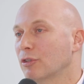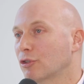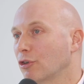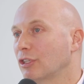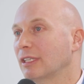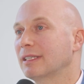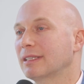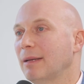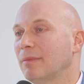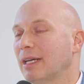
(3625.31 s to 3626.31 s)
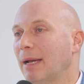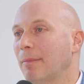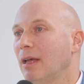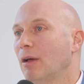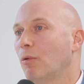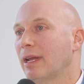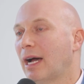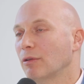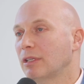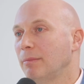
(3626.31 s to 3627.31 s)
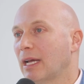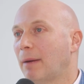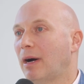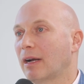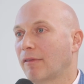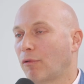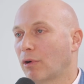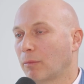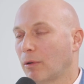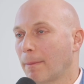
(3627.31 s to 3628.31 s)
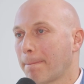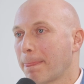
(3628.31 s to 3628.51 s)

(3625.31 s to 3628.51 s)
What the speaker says: surge at the same time when housing become unaffordable.